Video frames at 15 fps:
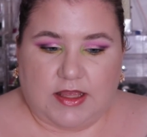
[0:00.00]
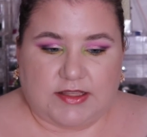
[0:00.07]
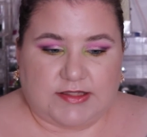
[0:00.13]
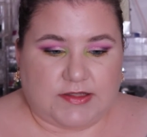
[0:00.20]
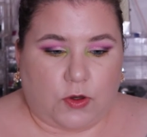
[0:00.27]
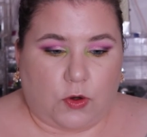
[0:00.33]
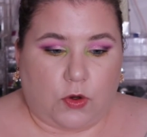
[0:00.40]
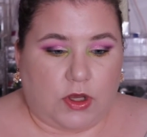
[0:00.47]

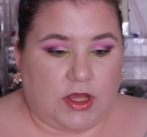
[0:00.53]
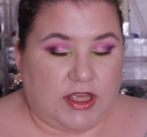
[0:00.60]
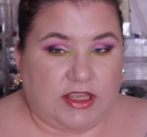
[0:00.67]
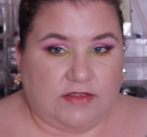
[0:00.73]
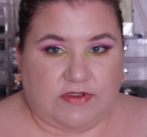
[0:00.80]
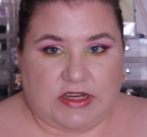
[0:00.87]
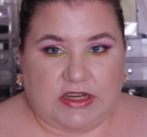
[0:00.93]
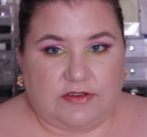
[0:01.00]
So
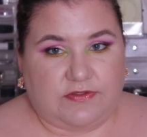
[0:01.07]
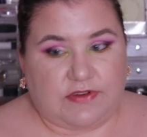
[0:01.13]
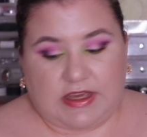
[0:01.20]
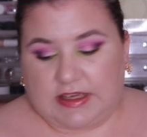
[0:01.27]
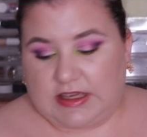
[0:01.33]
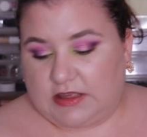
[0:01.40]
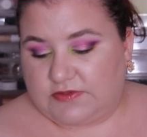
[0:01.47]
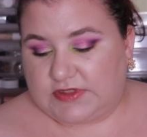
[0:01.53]
even if
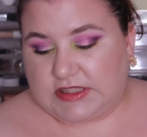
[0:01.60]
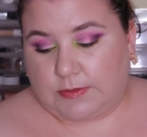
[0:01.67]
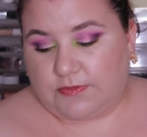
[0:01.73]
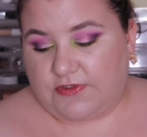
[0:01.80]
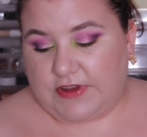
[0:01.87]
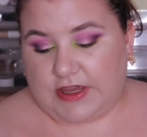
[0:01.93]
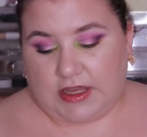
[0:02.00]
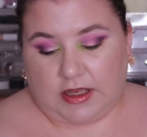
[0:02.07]
I give
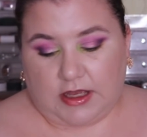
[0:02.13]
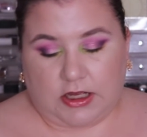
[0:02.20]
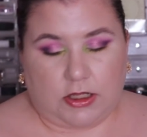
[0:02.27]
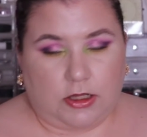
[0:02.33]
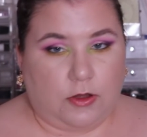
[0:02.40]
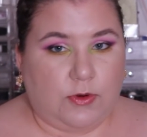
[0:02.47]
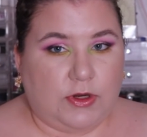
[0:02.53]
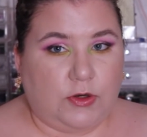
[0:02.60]
something a
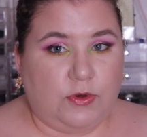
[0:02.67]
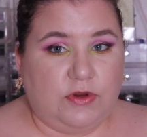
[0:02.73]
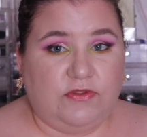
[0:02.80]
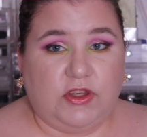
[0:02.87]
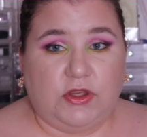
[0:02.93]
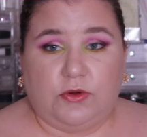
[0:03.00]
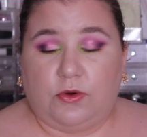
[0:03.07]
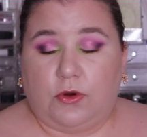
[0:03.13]
glowing
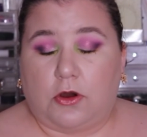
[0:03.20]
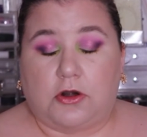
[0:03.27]
review